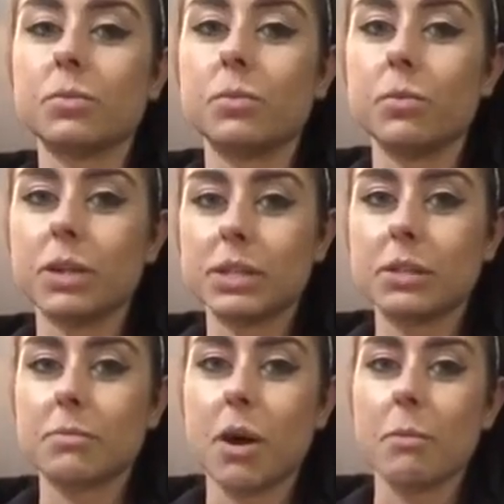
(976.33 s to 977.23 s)
was
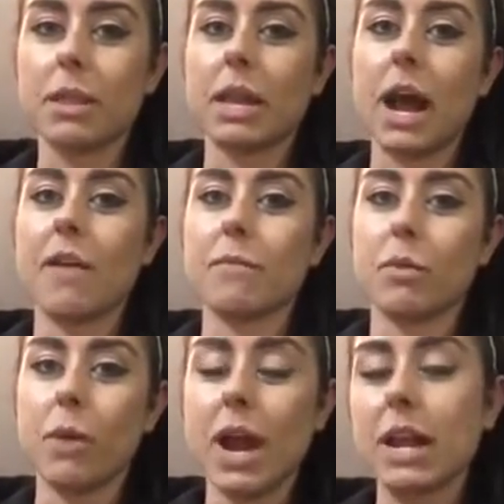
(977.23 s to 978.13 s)
the moment that I've
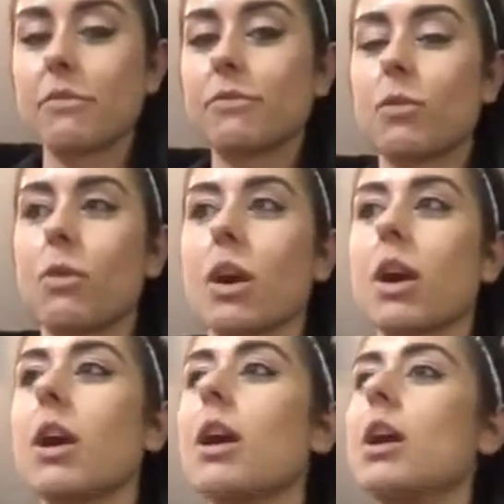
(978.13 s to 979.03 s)
been waiting
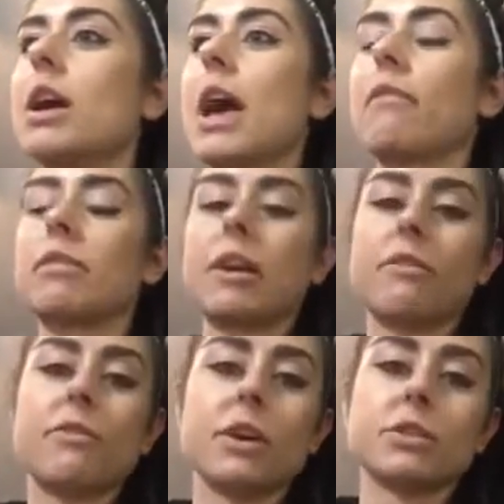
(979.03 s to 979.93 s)
for.
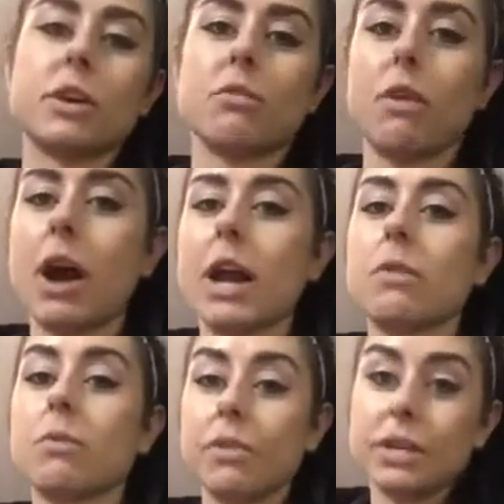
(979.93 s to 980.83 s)
Everything felt so
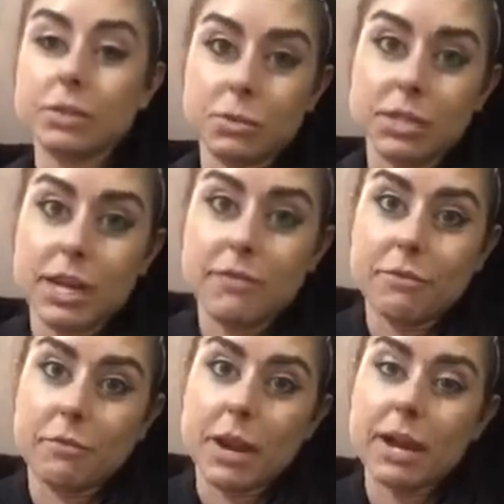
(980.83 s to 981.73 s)
right. Well, this was it
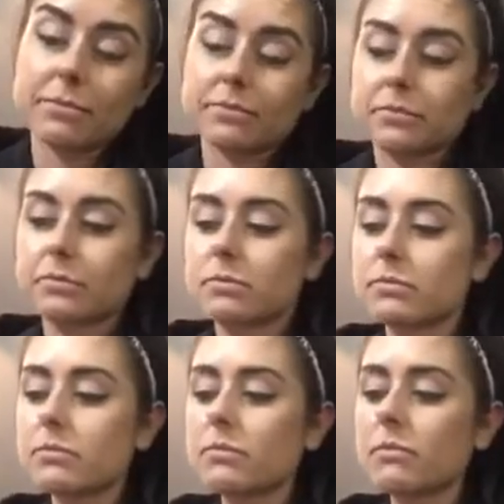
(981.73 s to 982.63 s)
for me.
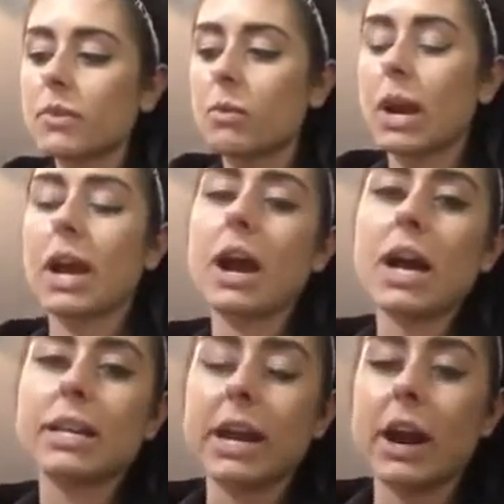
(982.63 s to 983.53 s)
When I
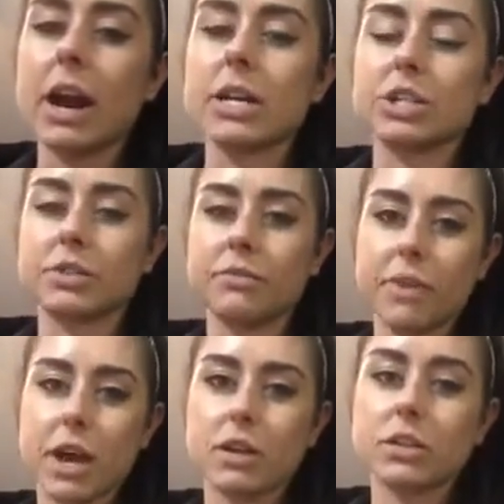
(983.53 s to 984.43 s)
got there, I just
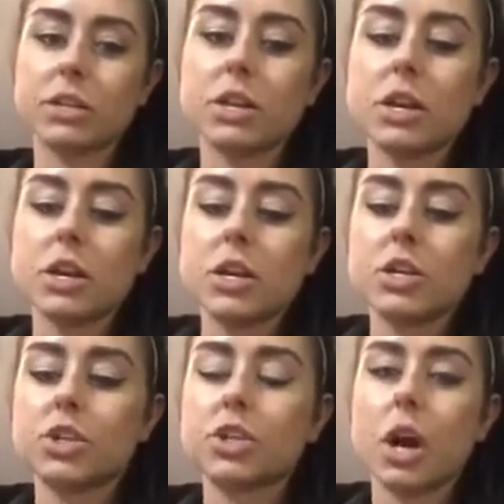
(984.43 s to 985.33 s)
felt
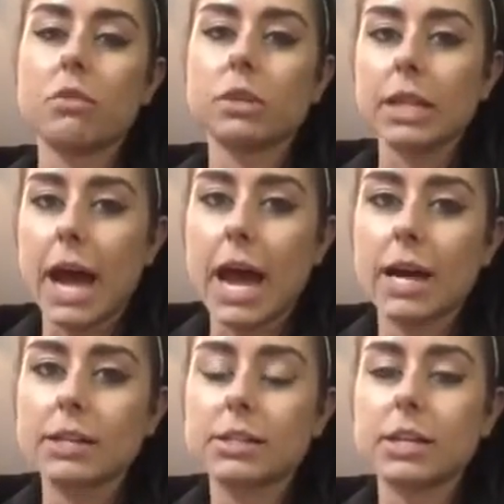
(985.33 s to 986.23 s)
so
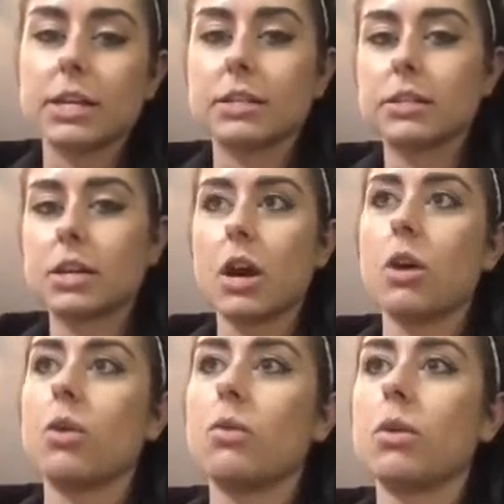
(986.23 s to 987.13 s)
relaxed and
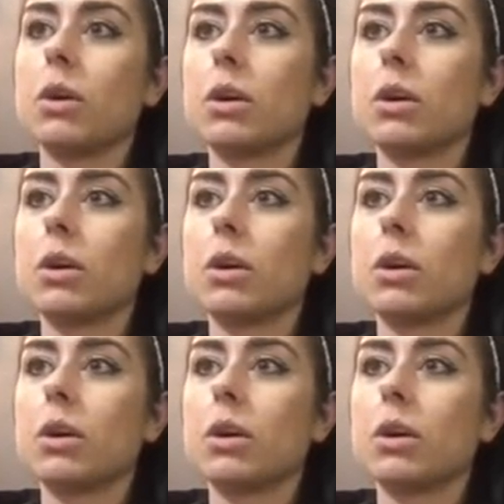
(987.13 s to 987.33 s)
so